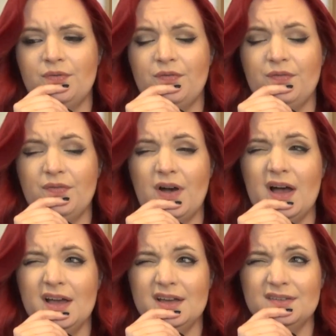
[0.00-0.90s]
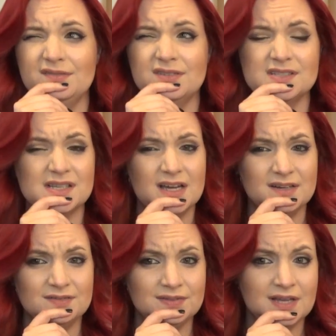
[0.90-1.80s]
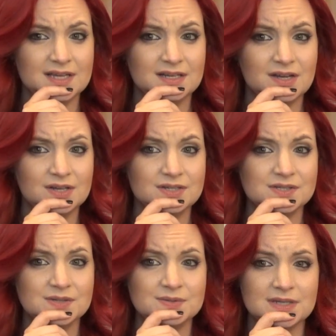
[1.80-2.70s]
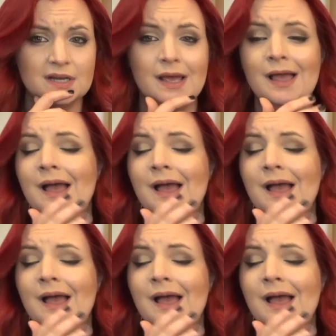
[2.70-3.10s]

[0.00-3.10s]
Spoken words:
5 was kind of light on Susan.